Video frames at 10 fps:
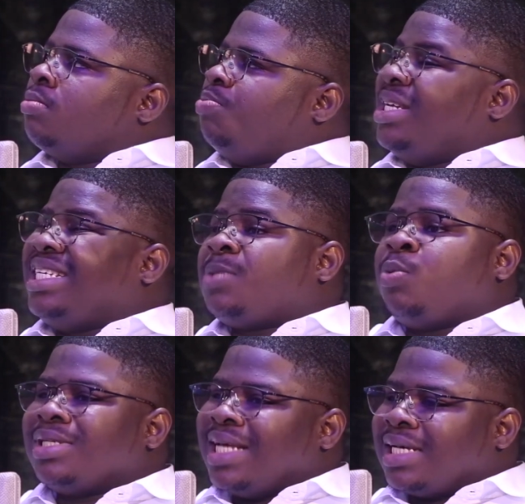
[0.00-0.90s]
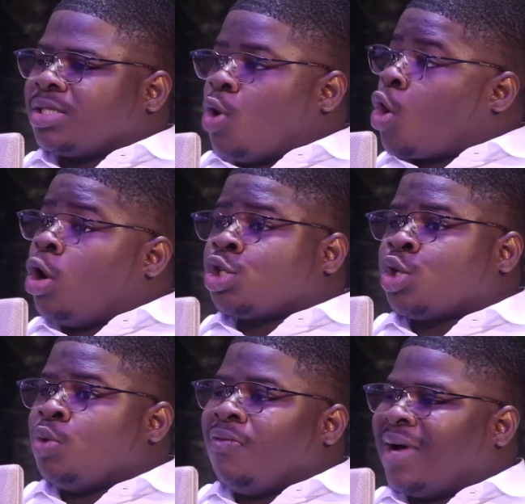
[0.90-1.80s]
be dispossessed or cause
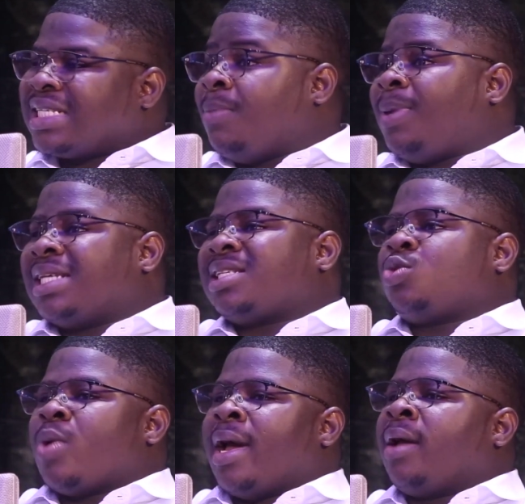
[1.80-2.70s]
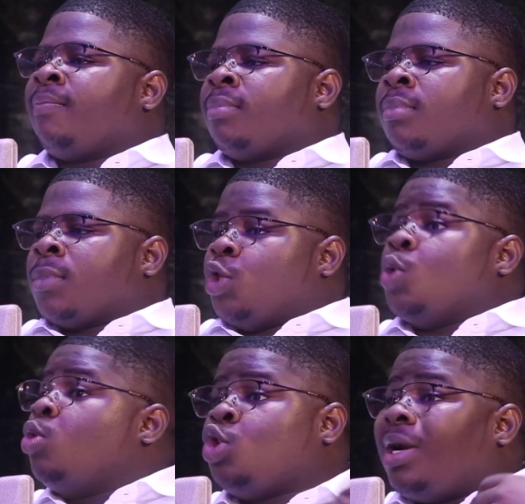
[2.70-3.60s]
turnovers in places where
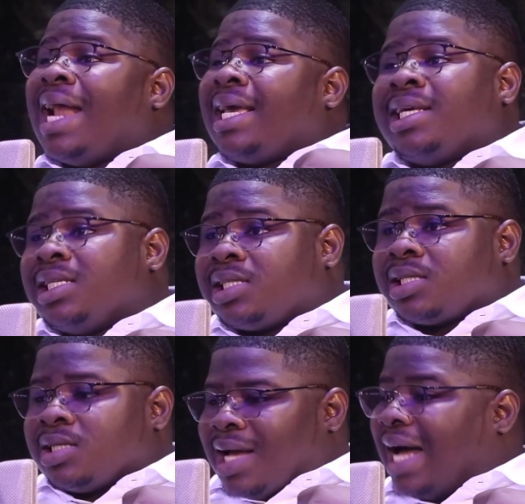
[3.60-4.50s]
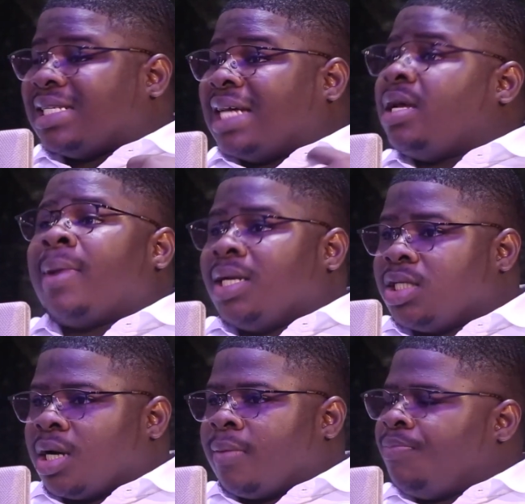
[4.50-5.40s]
you would not like it as a
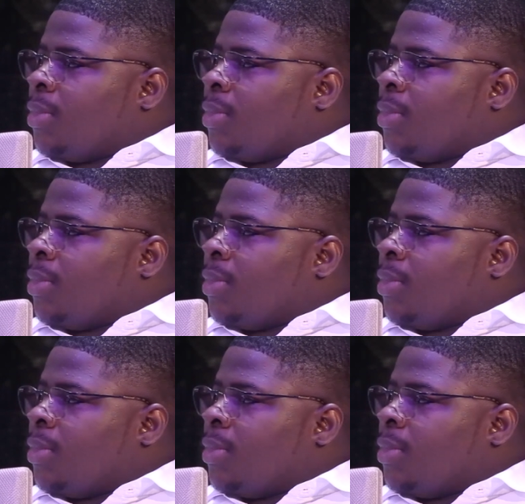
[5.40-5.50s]
manager.